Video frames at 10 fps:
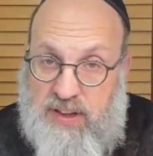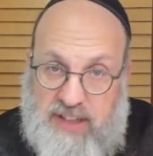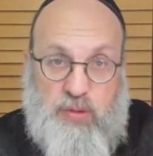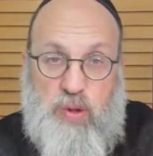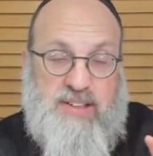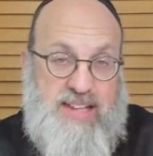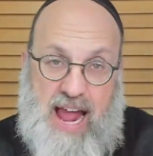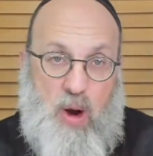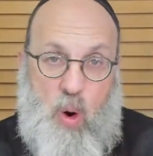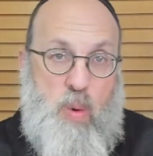this was
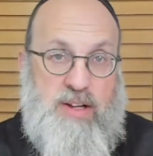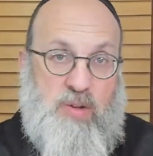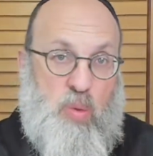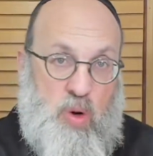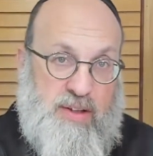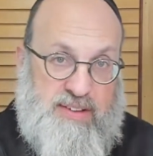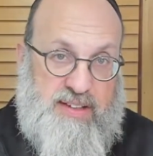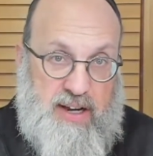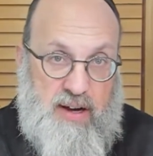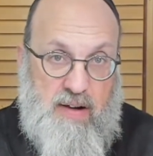not always a walled
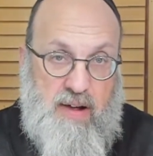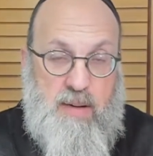city.